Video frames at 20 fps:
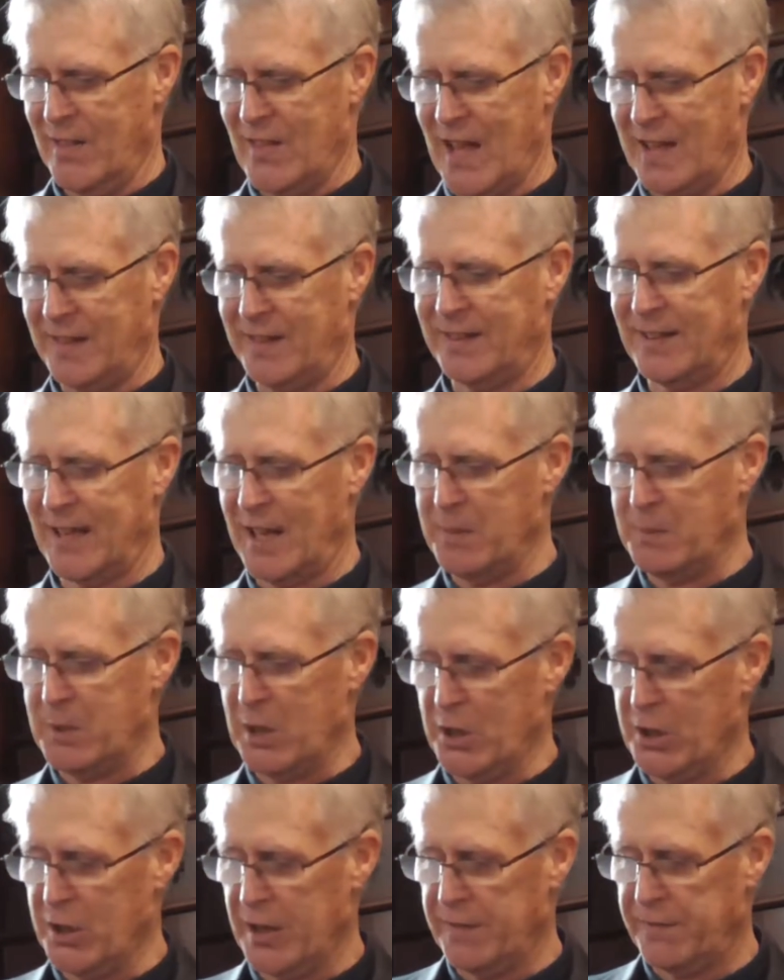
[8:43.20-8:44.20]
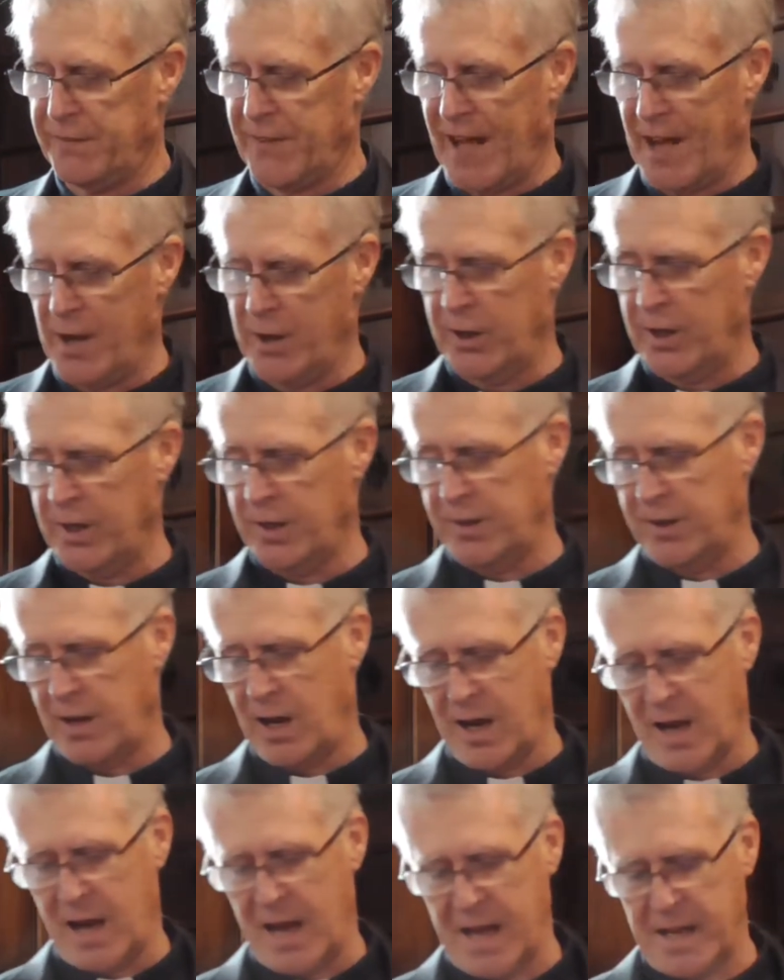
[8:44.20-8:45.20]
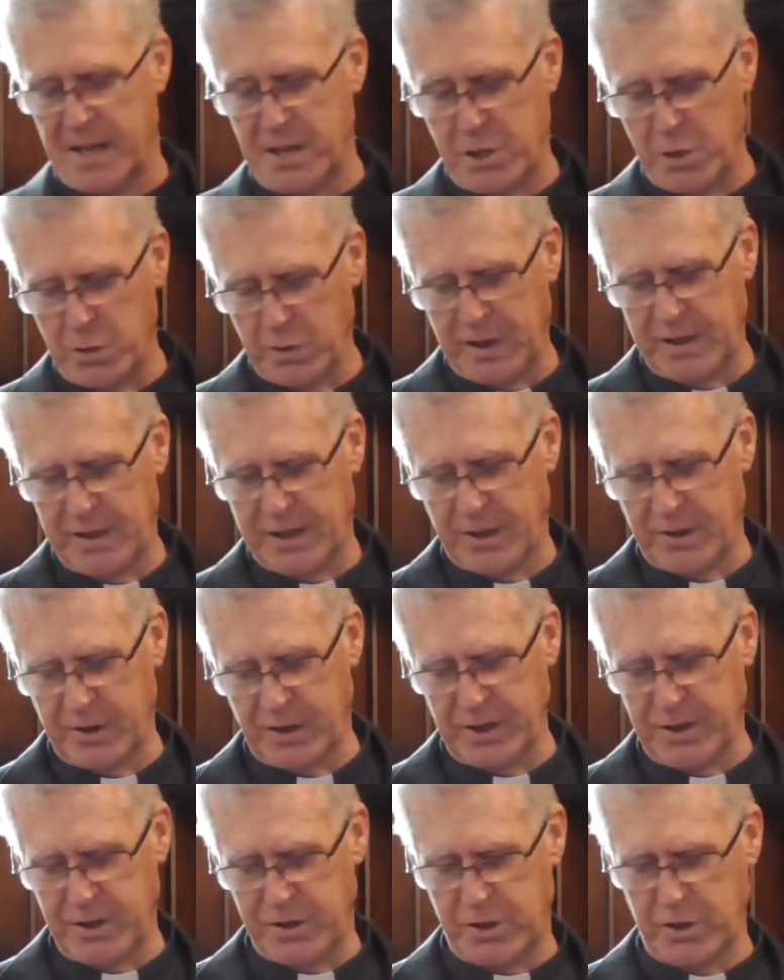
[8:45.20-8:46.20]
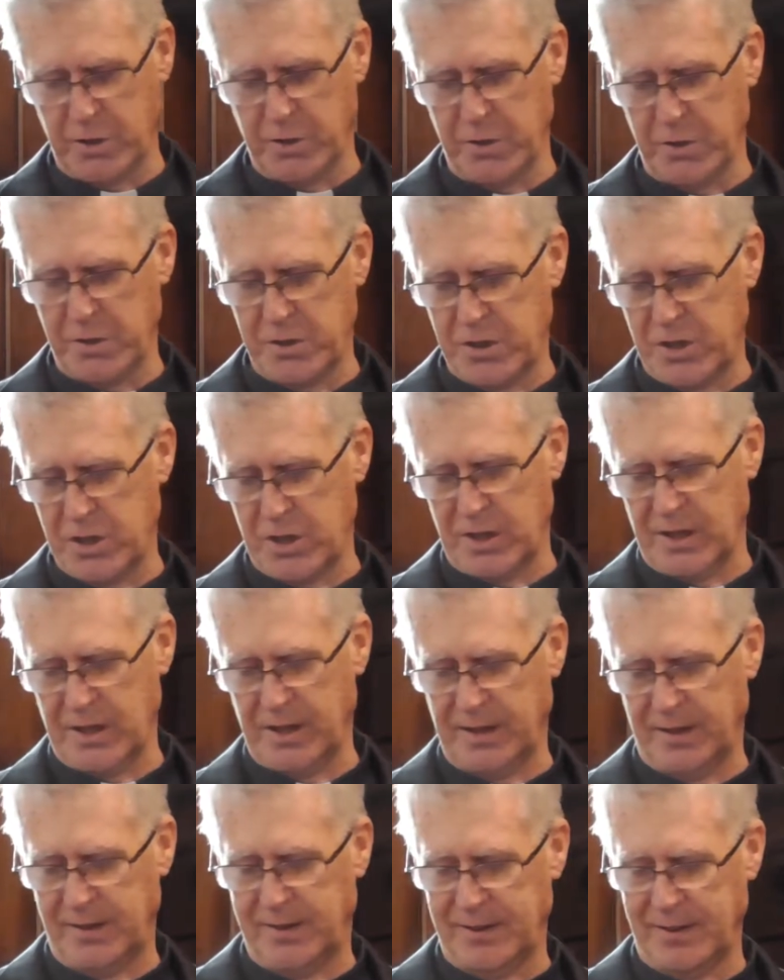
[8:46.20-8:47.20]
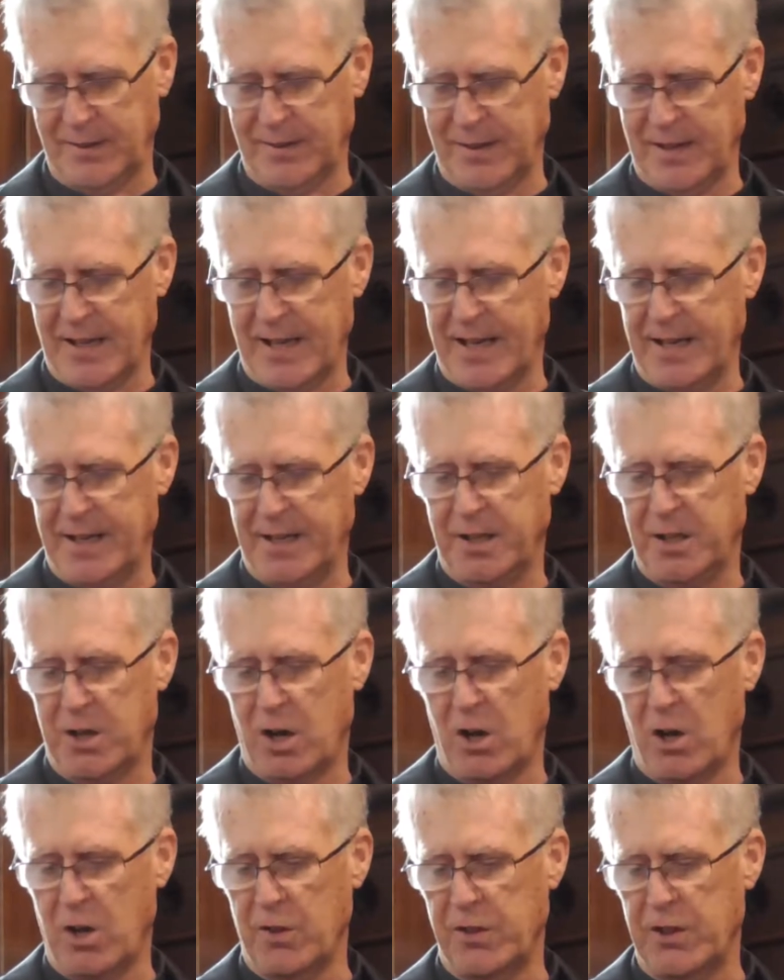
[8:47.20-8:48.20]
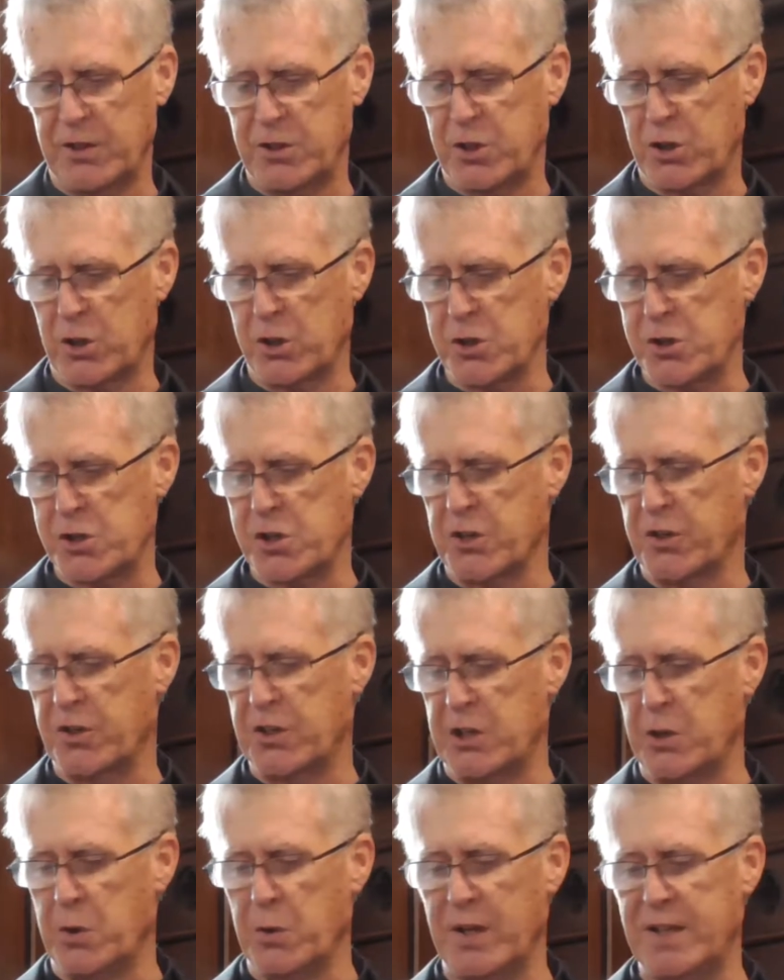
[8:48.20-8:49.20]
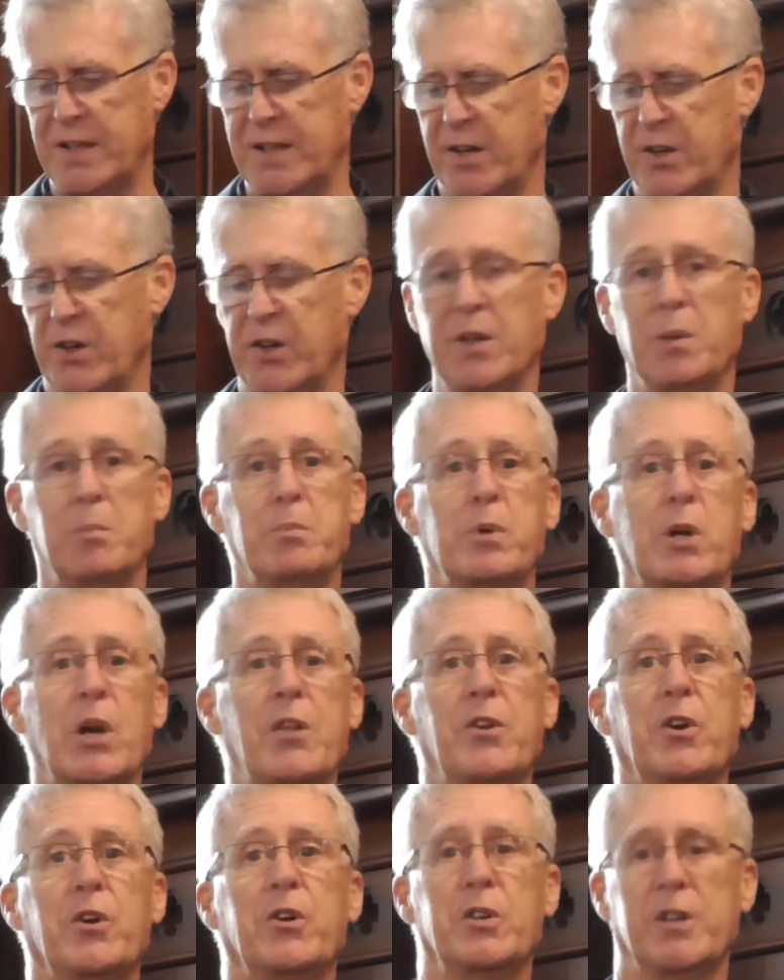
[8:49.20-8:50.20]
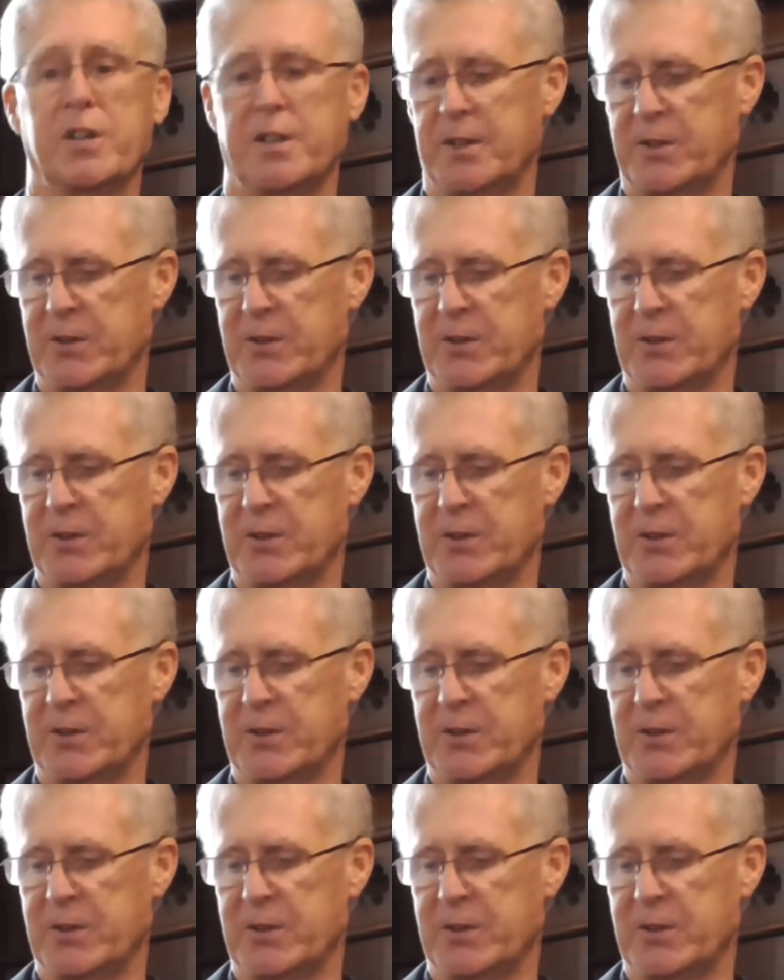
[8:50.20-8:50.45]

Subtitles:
That same year, he founded a Unitarian church in Cincinnati called the Church of the Unitarian Brotherhood.